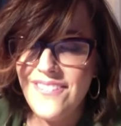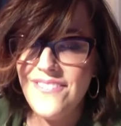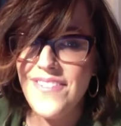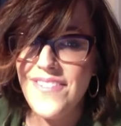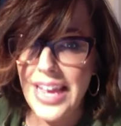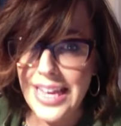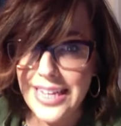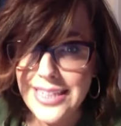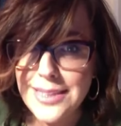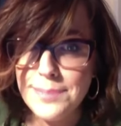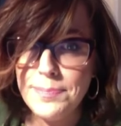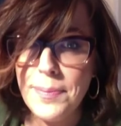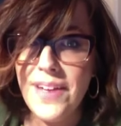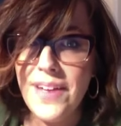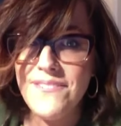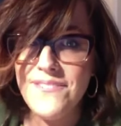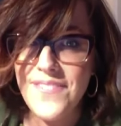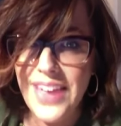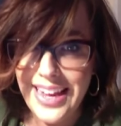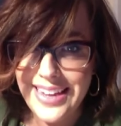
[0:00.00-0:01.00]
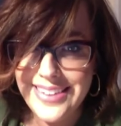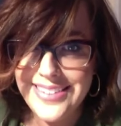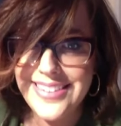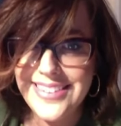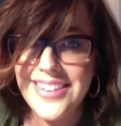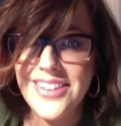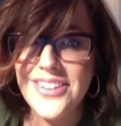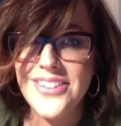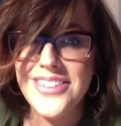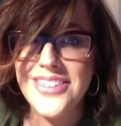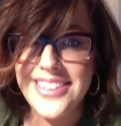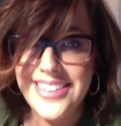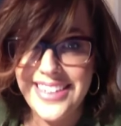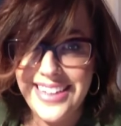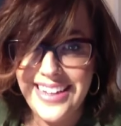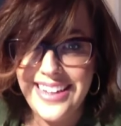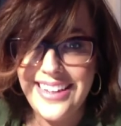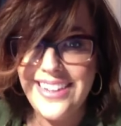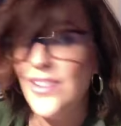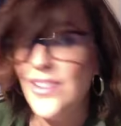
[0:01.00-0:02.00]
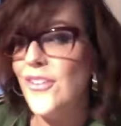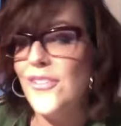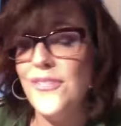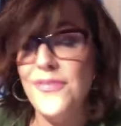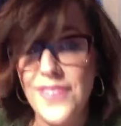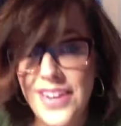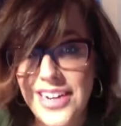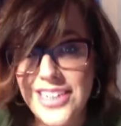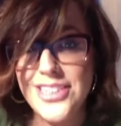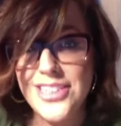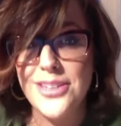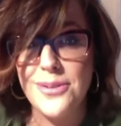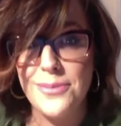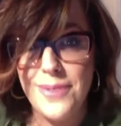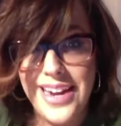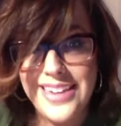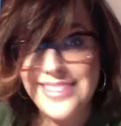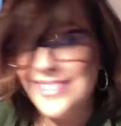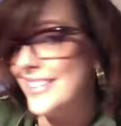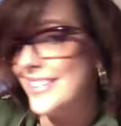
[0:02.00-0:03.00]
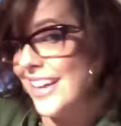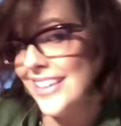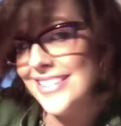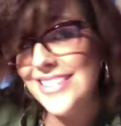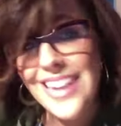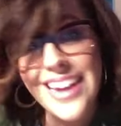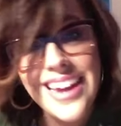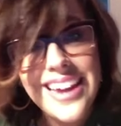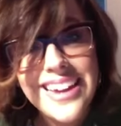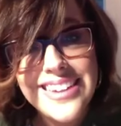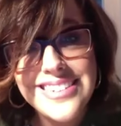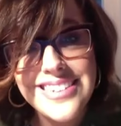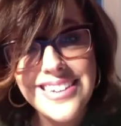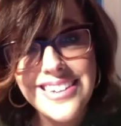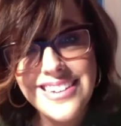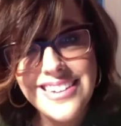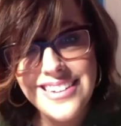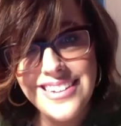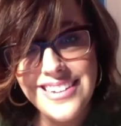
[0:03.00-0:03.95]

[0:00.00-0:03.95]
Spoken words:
Face by face, you'll finish the race. That's it.